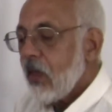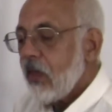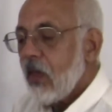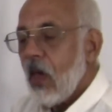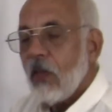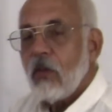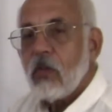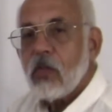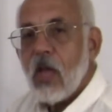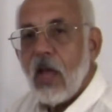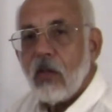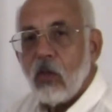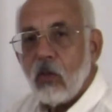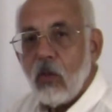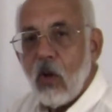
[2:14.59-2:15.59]
The other
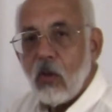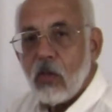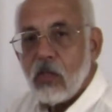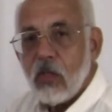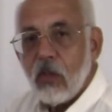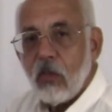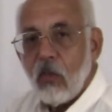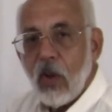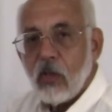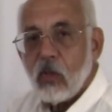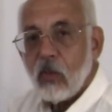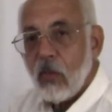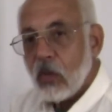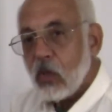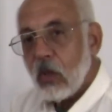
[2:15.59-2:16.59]
side, you'll notice the threads
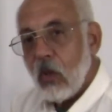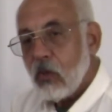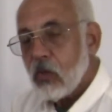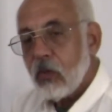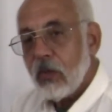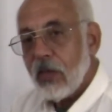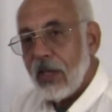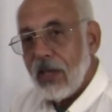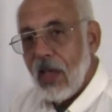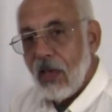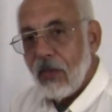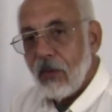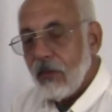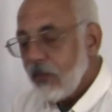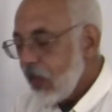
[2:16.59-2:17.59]
are much closer
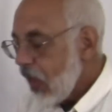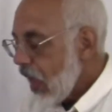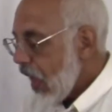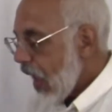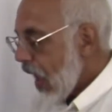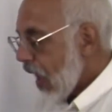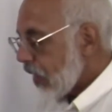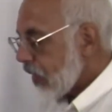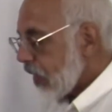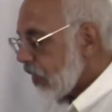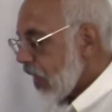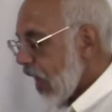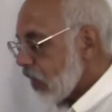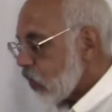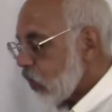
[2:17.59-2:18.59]
together, and
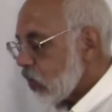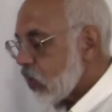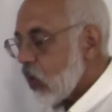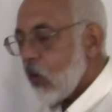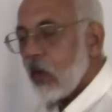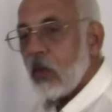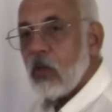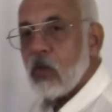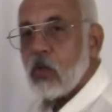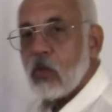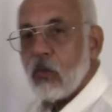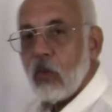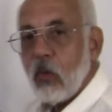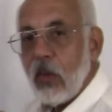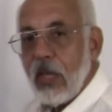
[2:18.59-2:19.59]
that's what's going to
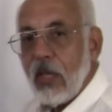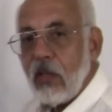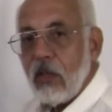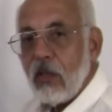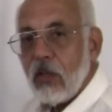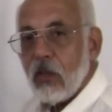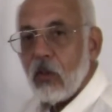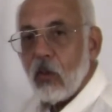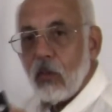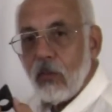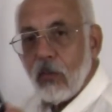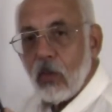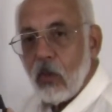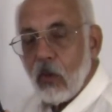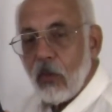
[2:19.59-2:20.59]
screw into
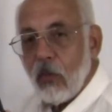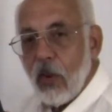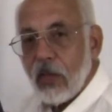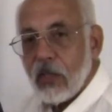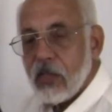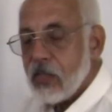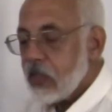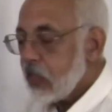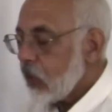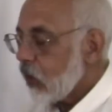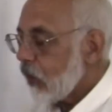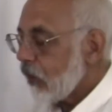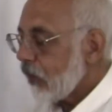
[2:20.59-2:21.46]
your threaded seal.